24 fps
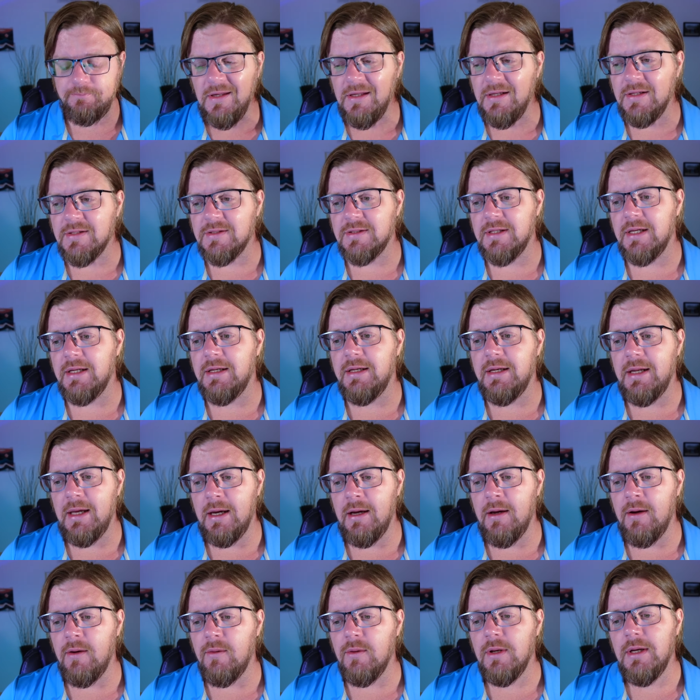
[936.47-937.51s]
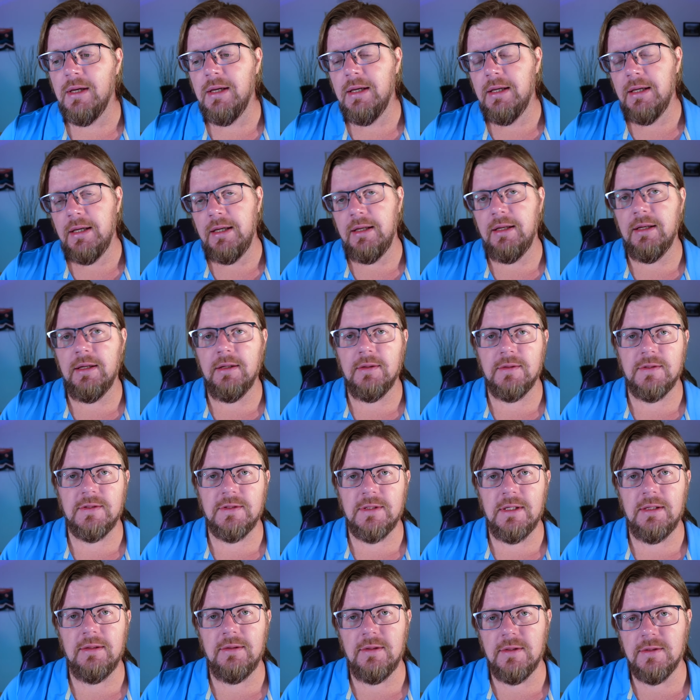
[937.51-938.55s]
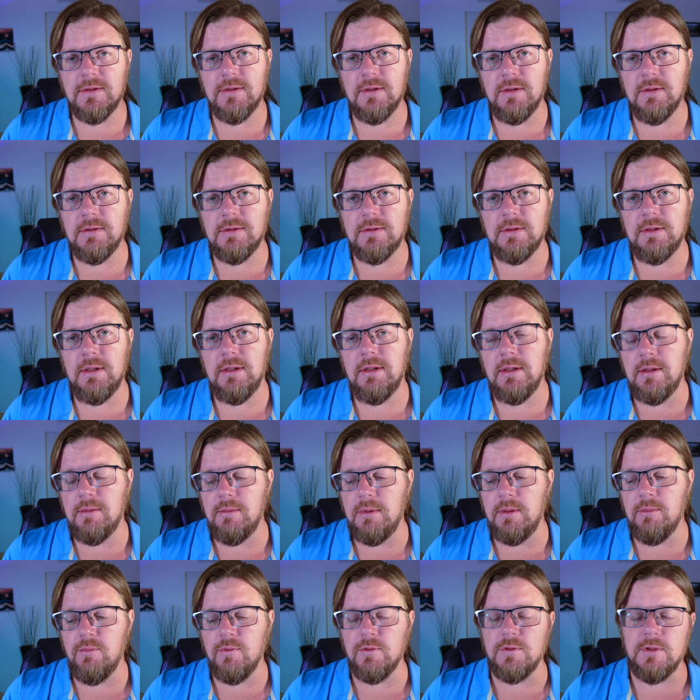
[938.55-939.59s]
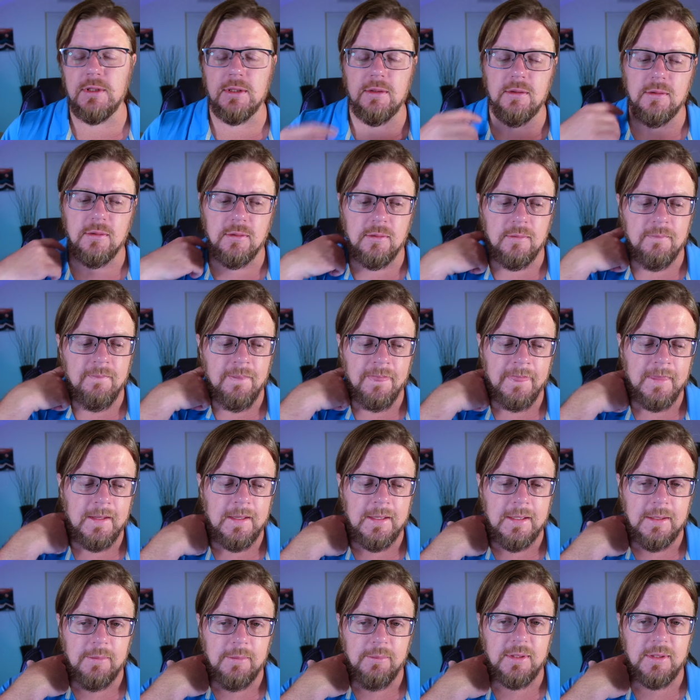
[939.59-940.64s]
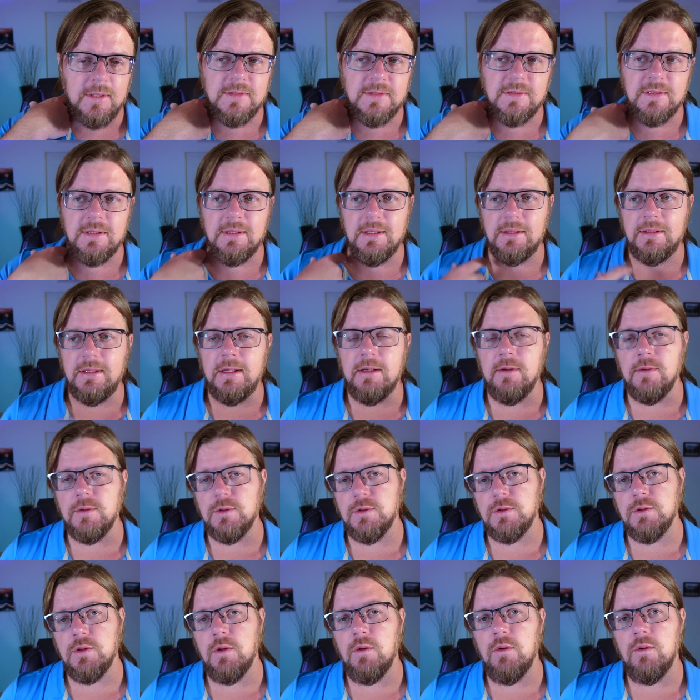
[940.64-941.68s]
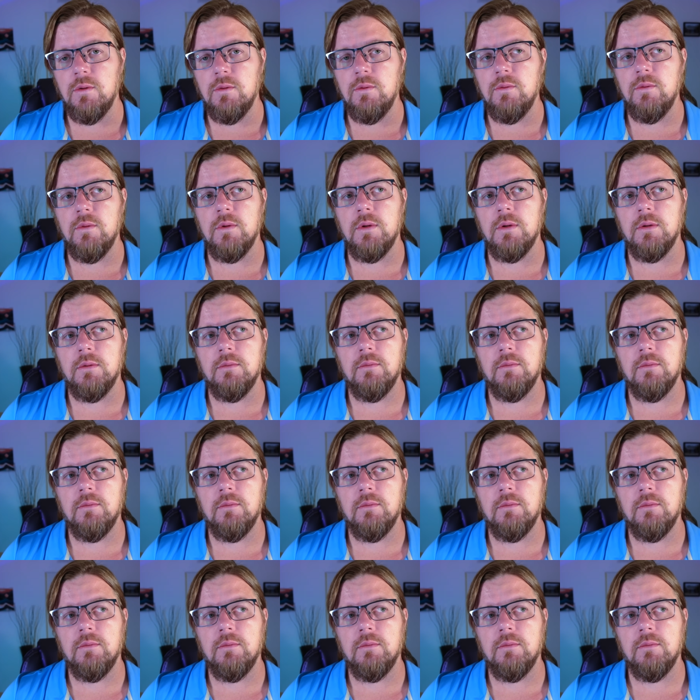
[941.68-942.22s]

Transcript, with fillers: And he said now, he didn't say this incident in, in particular, but he said that they are so